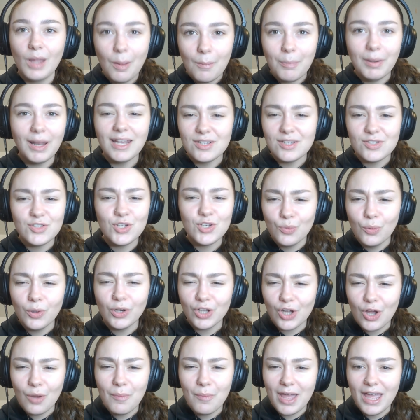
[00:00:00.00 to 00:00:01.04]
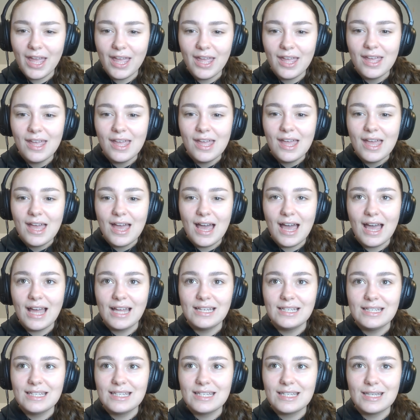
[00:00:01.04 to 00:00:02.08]
players do want to come here,
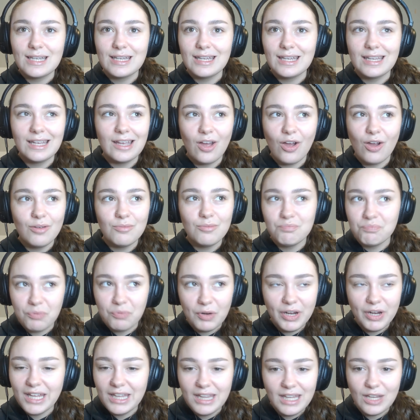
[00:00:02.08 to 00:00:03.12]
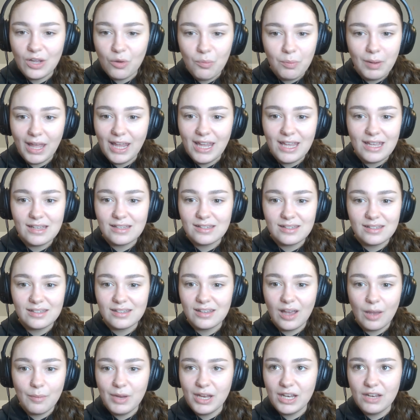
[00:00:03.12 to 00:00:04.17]
and bring in the young players.
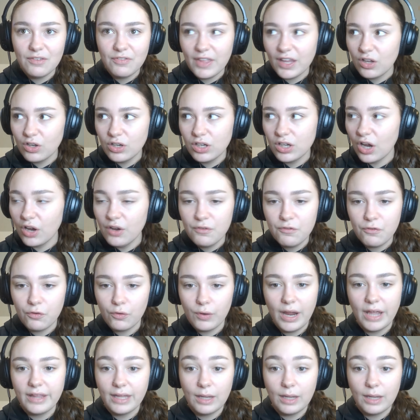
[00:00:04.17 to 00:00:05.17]
I mean, if they're going to go for it and